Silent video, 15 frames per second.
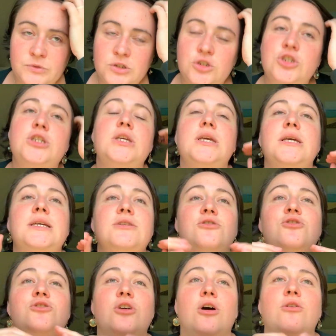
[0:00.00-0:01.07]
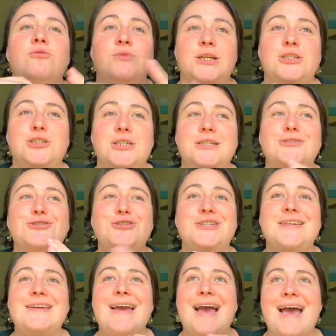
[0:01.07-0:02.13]
She is so witchy.
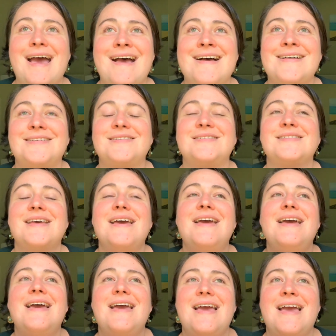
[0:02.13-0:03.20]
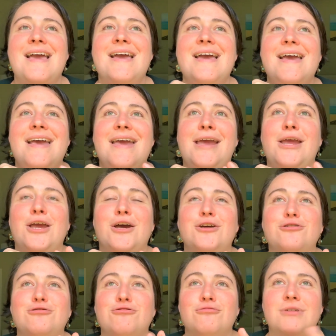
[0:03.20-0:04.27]
She has a
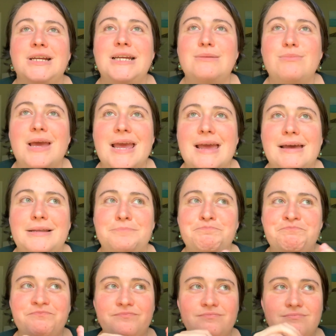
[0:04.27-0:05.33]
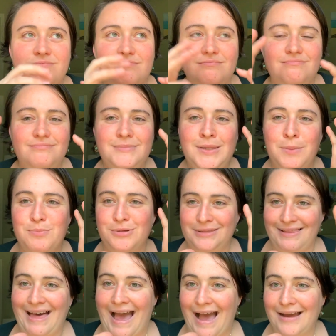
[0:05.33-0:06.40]
green man
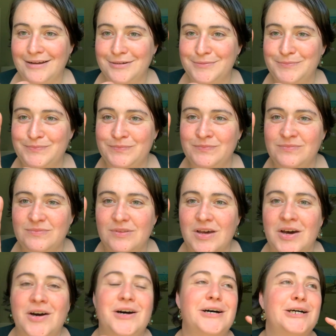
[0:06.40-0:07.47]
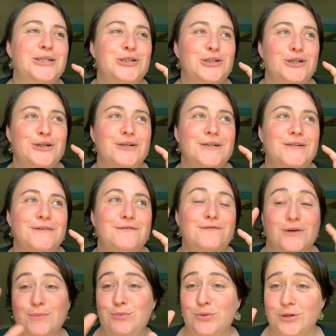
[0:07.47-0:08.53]
plaque on her
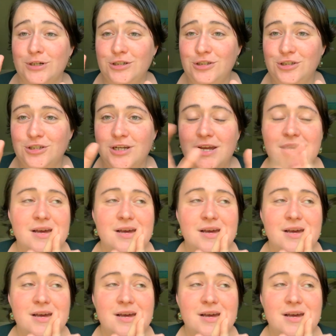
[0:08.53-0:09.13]
front porch.